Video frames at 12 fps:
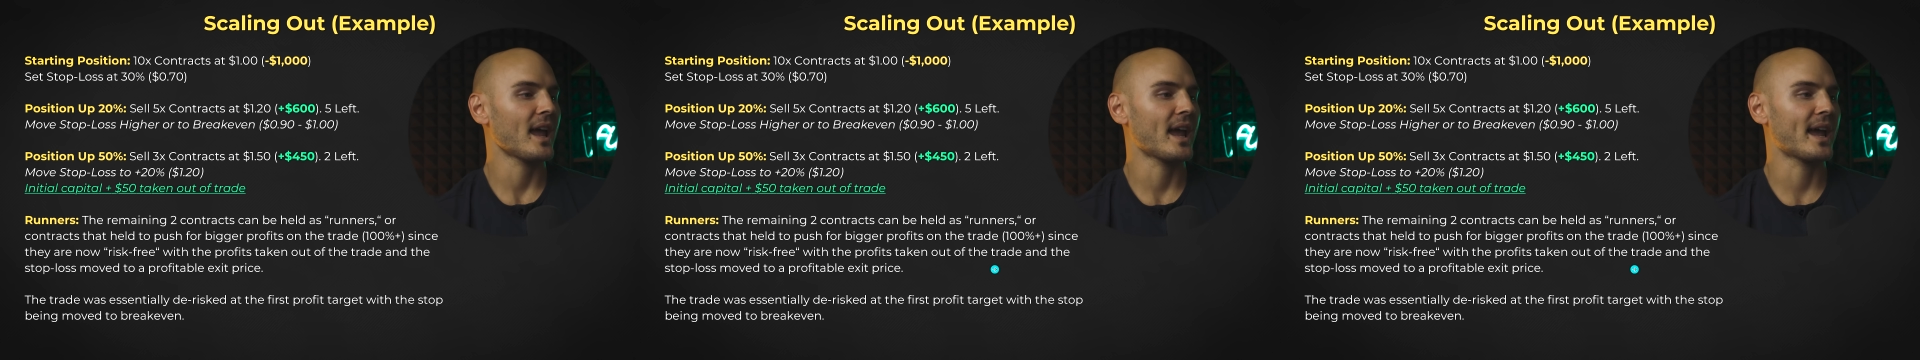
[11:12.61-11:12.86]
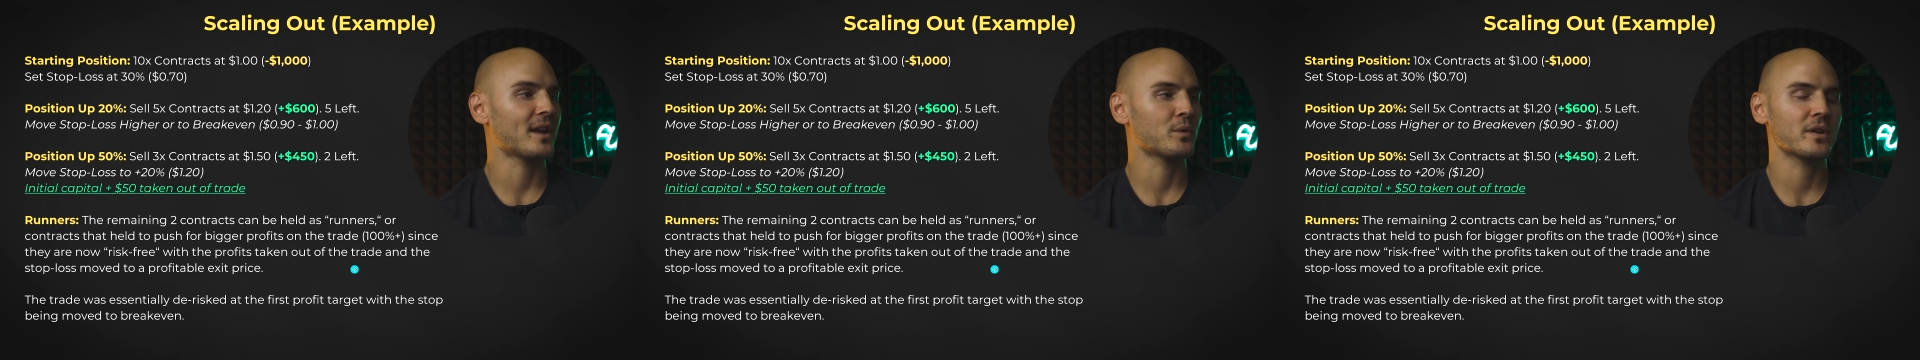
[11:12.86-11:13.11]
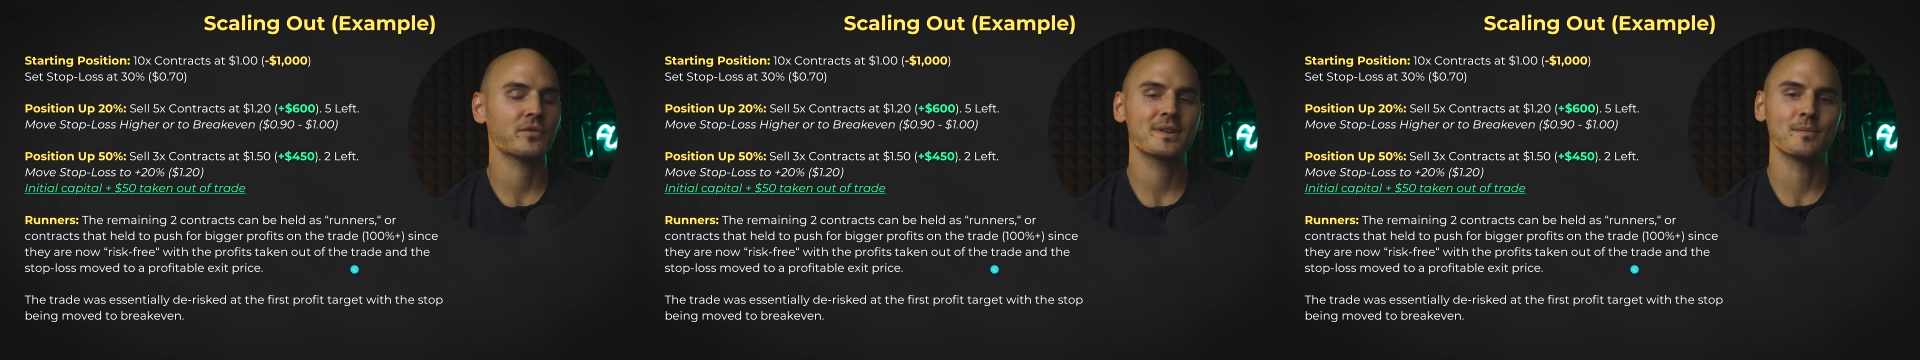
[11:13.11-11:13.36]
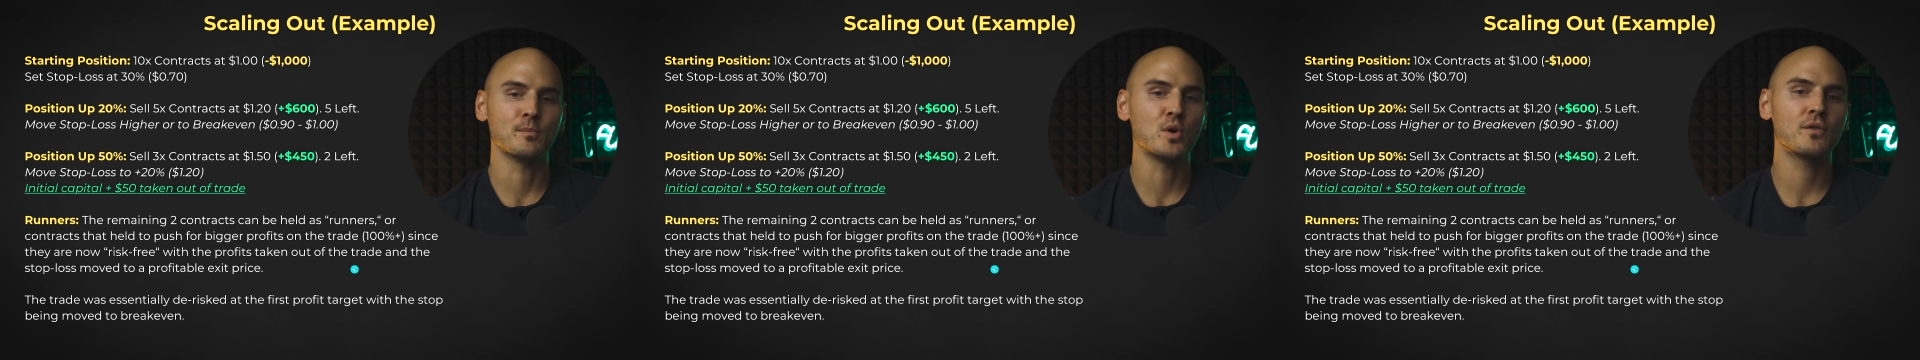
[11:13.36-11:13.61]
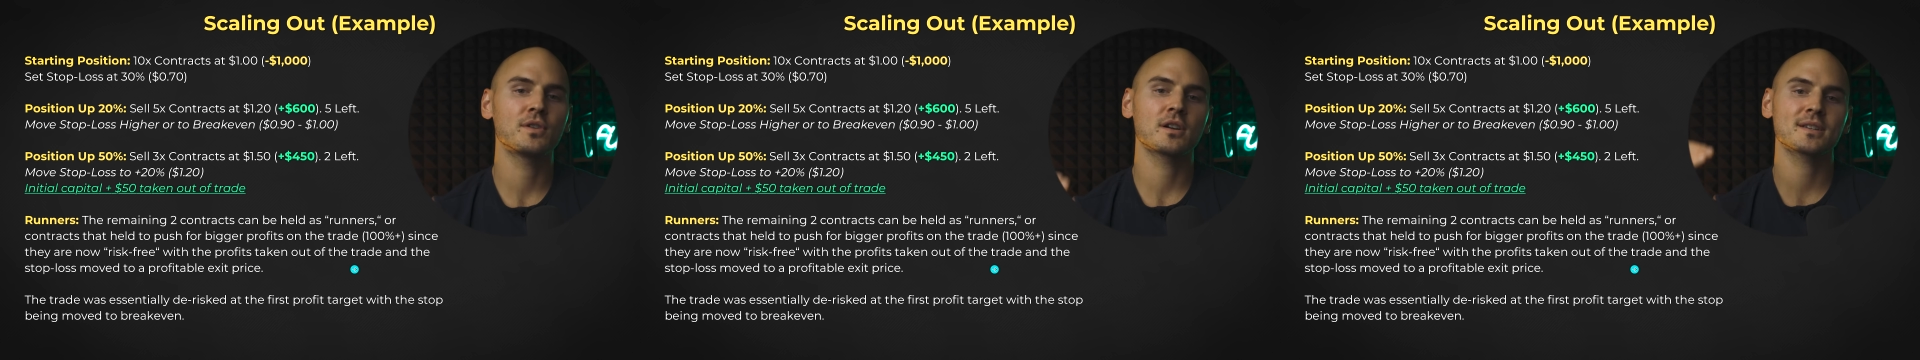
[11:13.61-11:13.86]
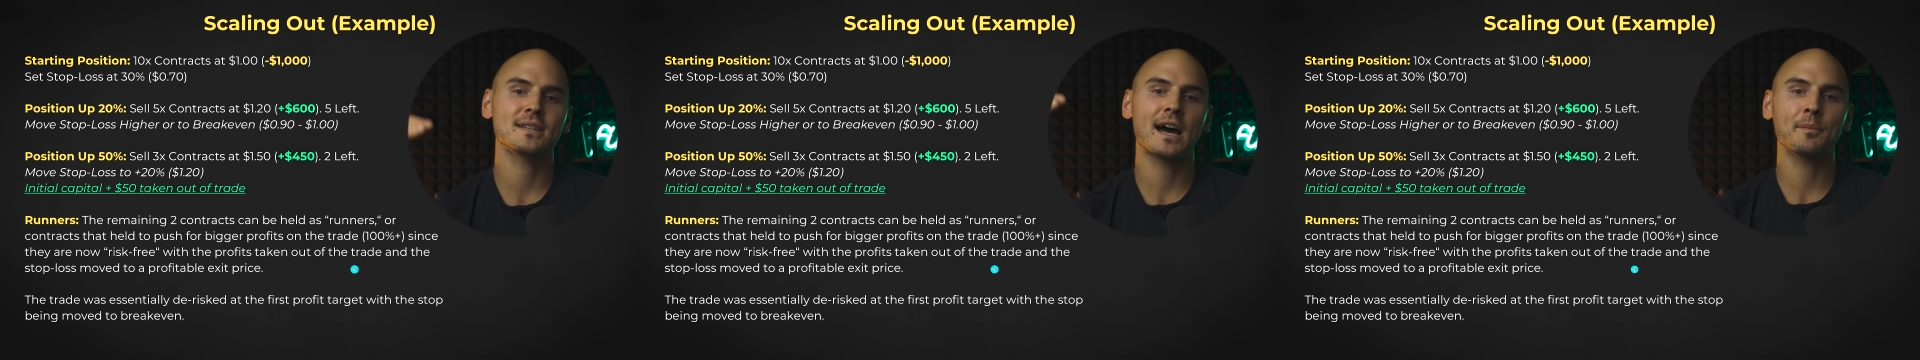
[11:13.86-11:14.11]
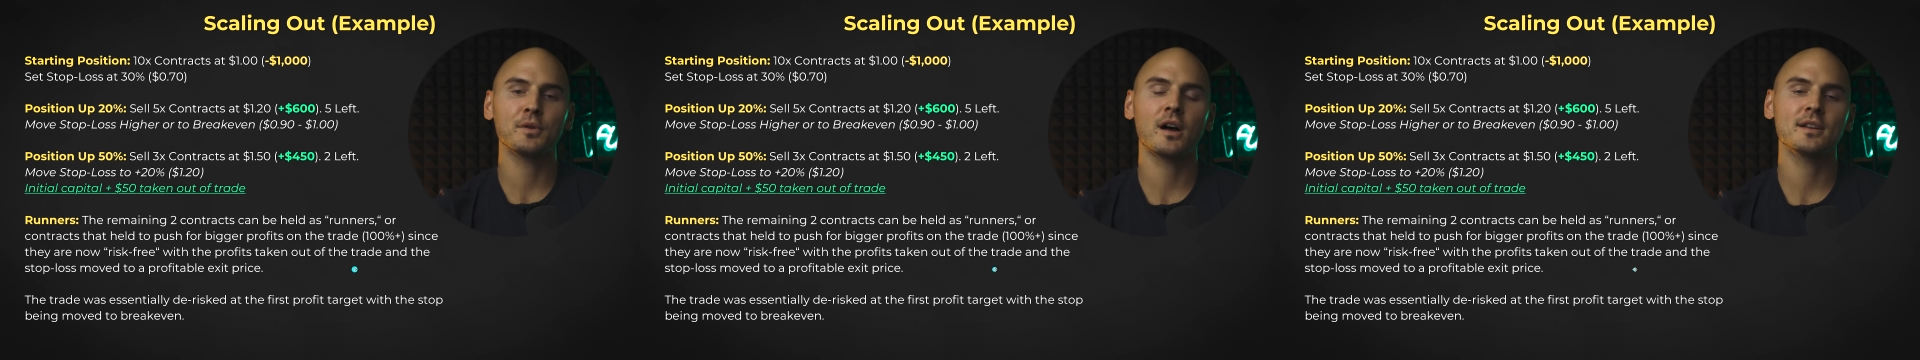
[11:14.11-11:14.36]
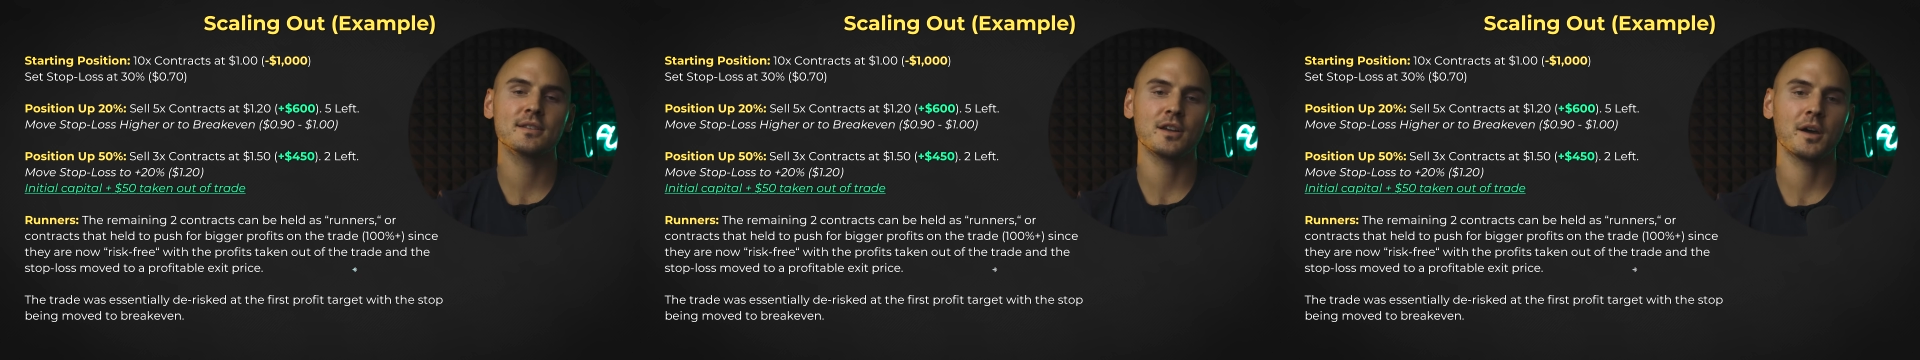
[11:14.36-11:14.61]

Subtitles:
and we've moved our stop loss